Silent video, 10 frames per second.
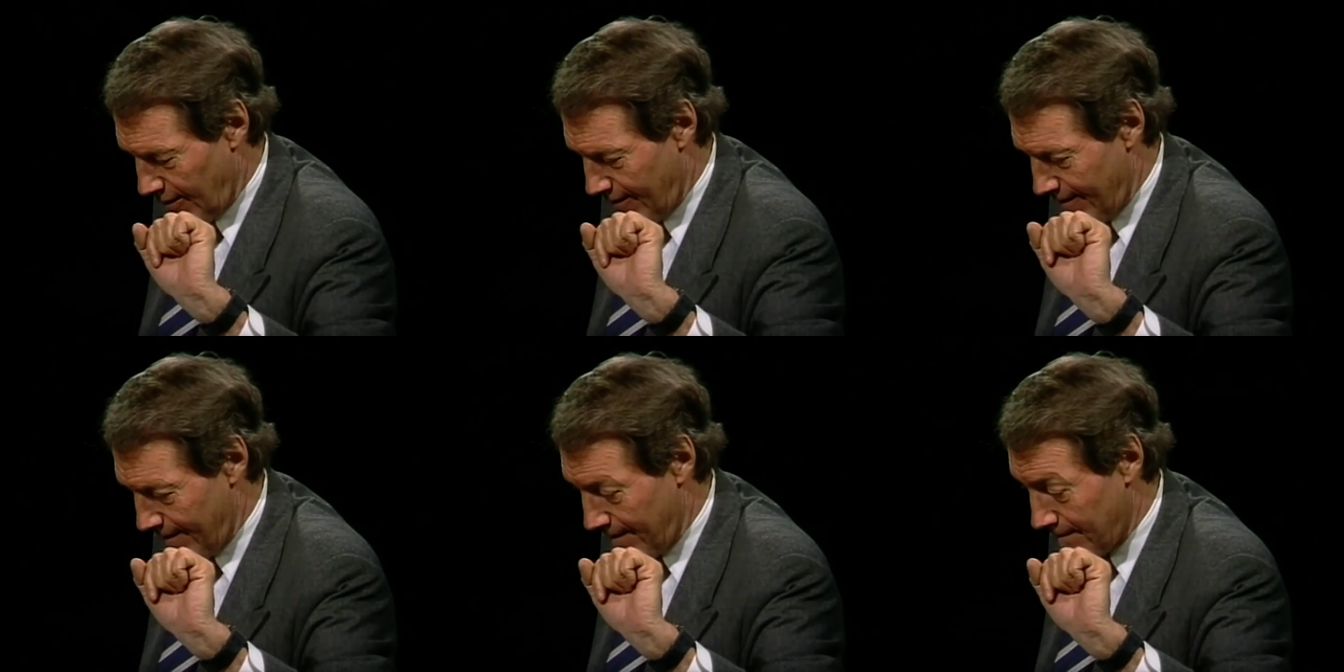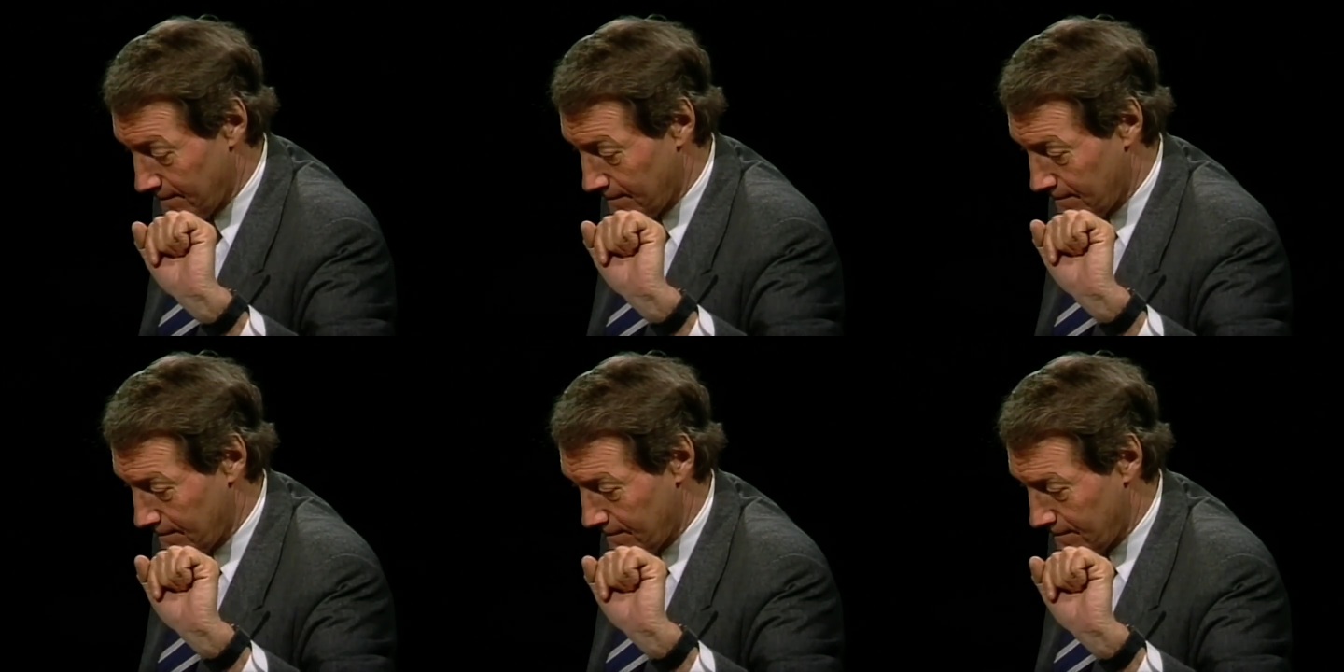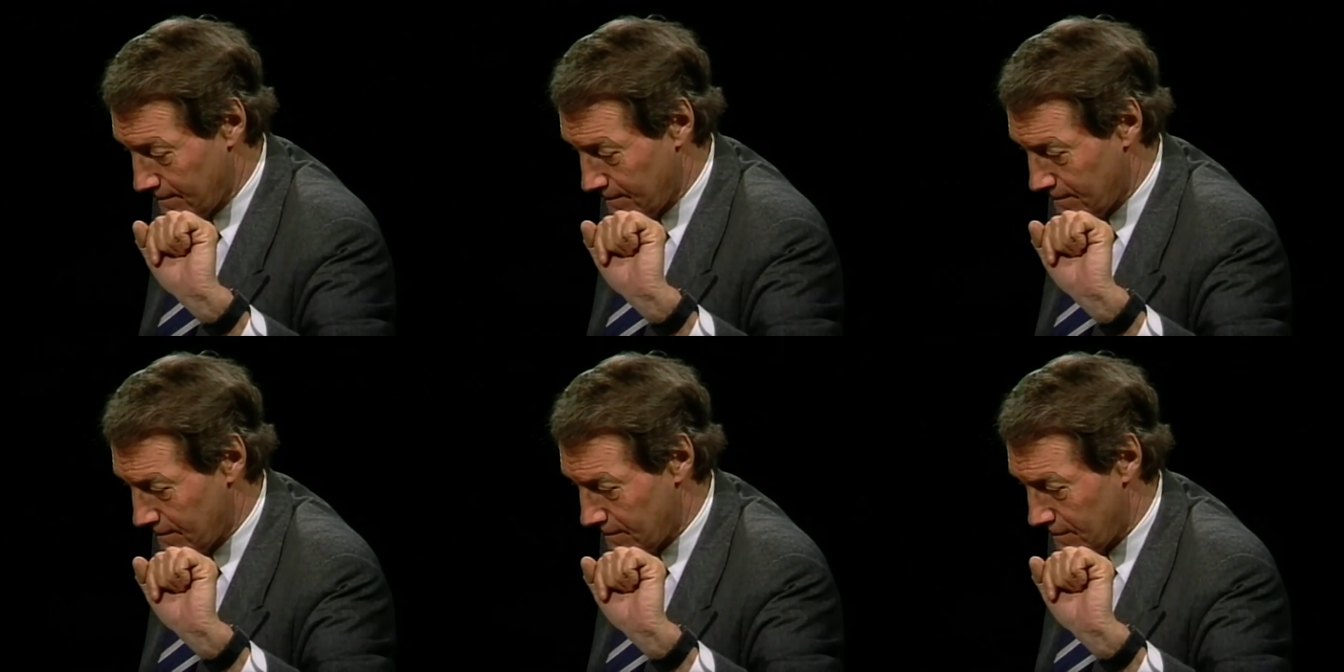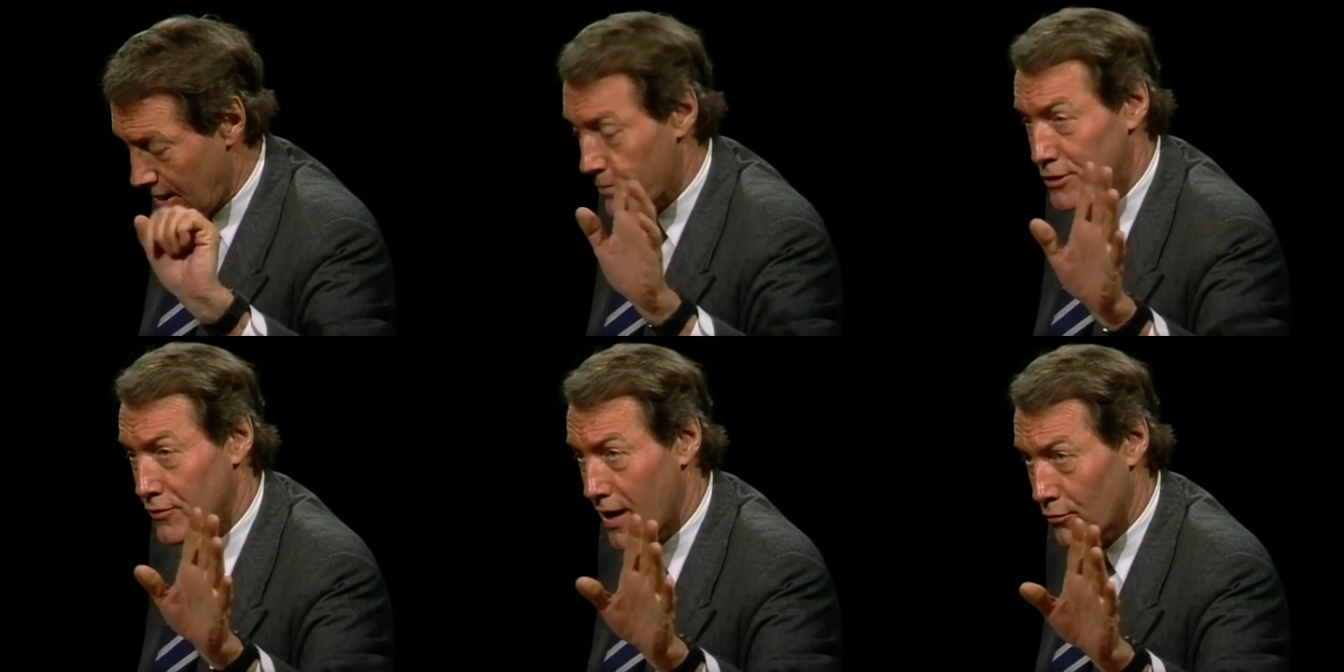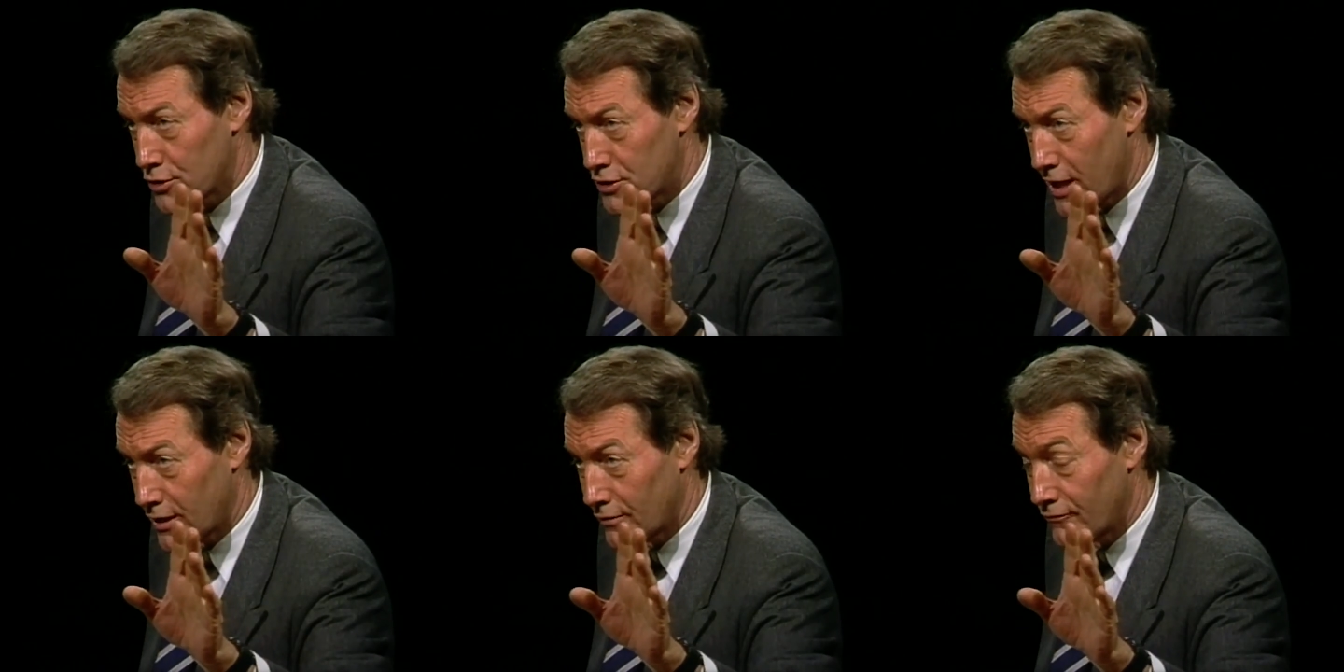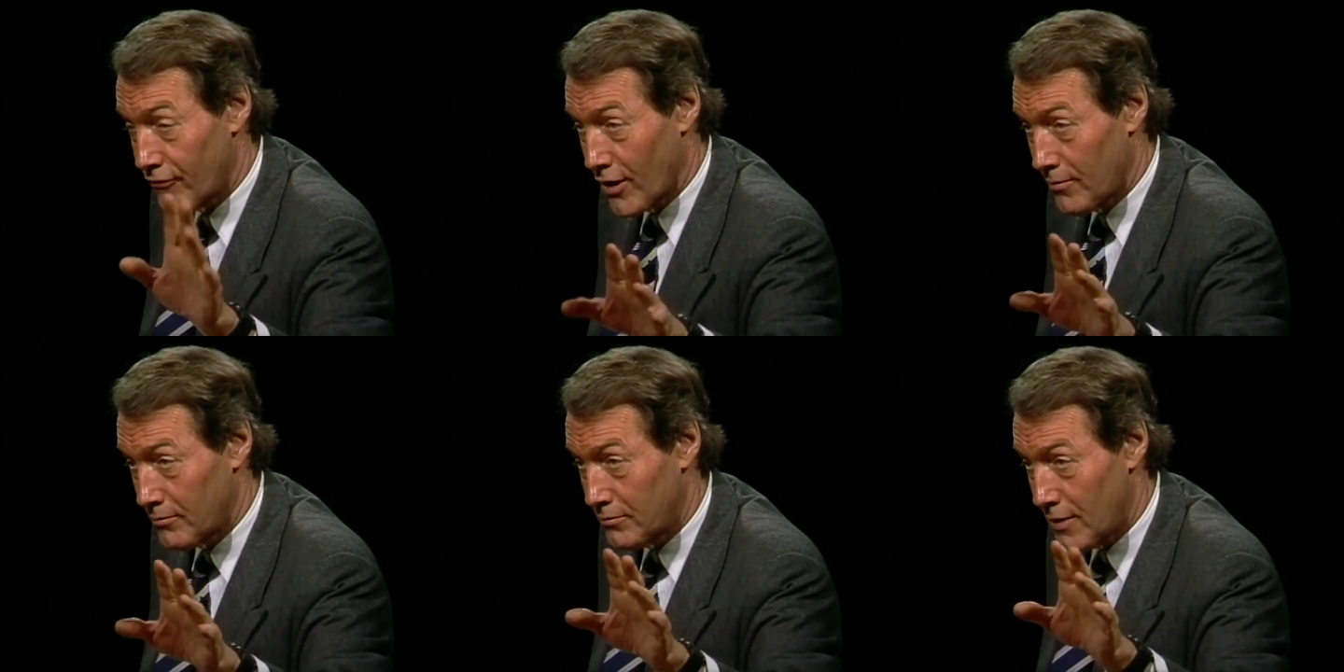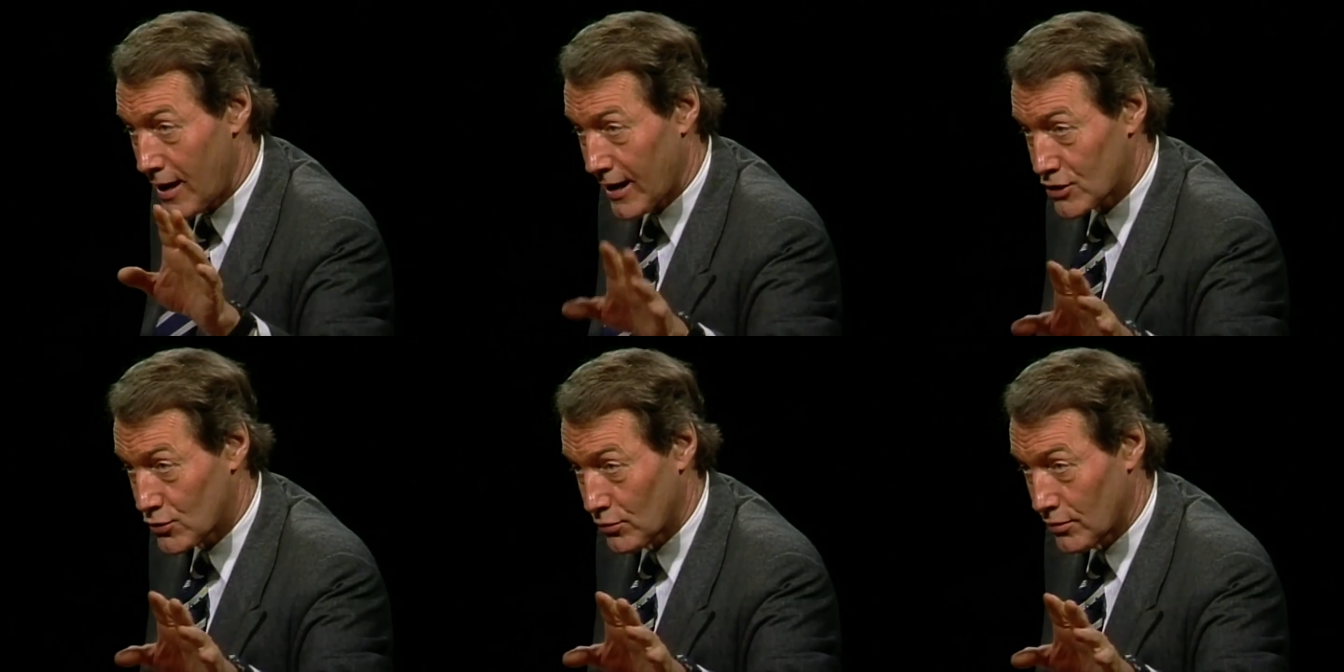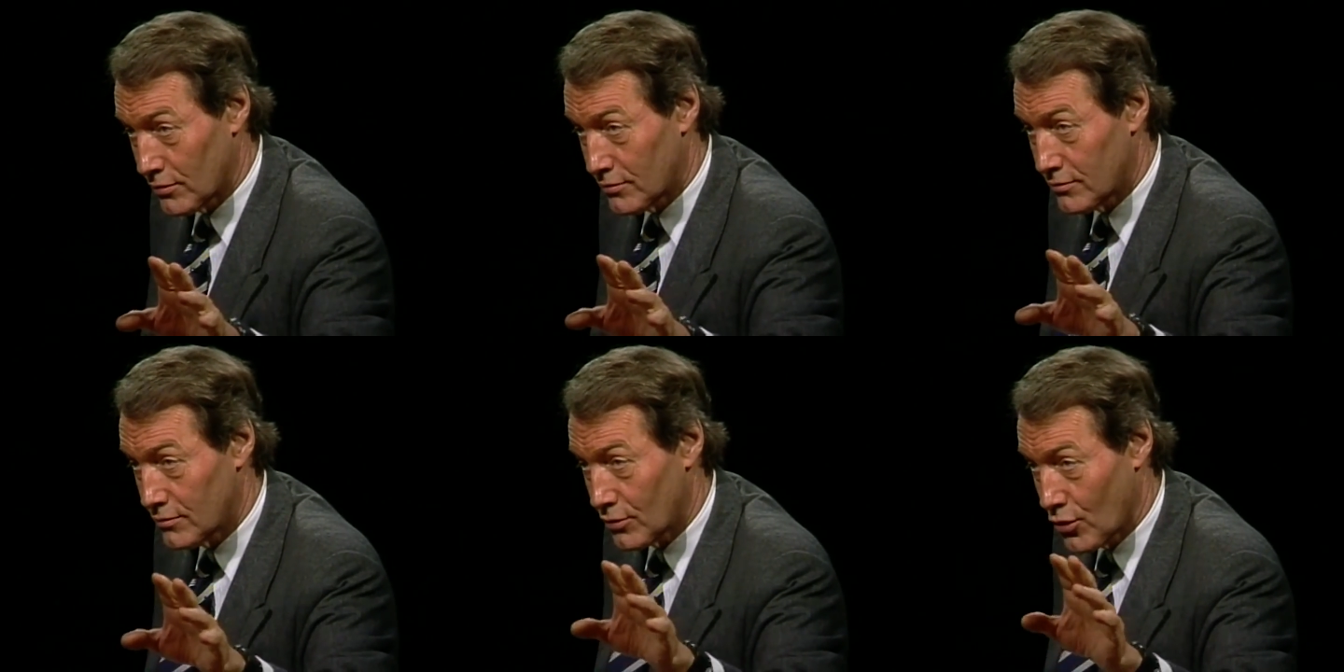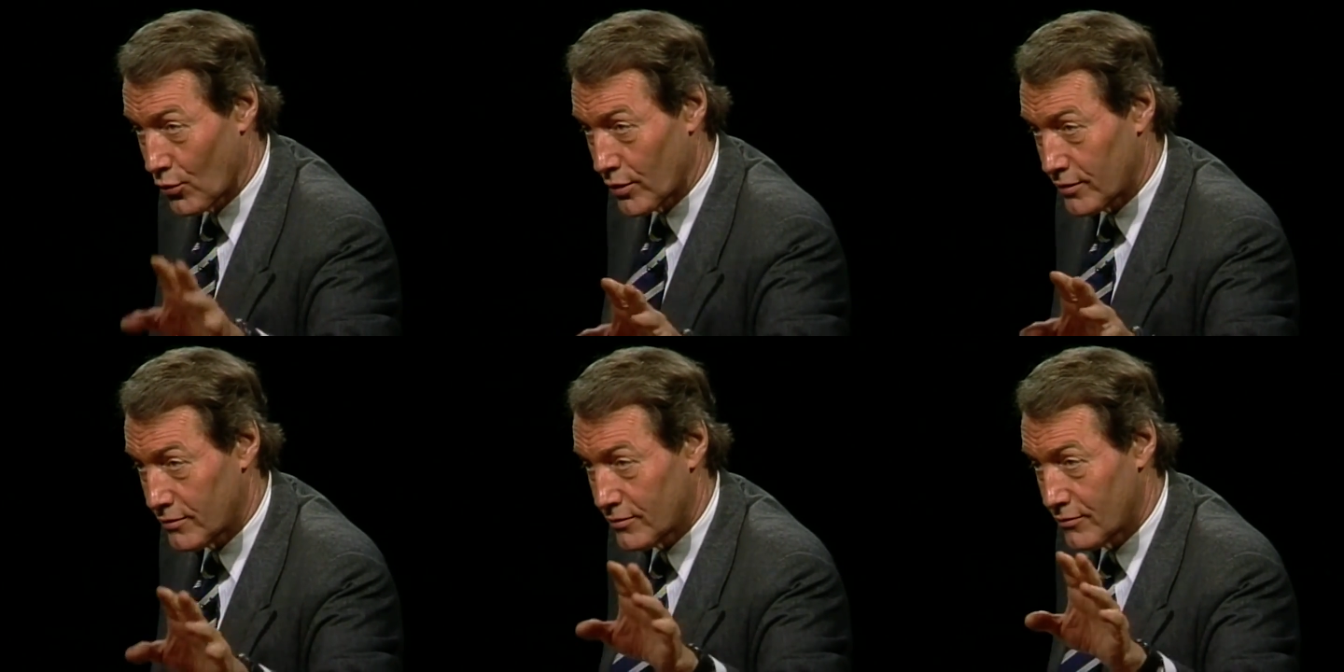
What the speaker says: How much of that was taken from actual court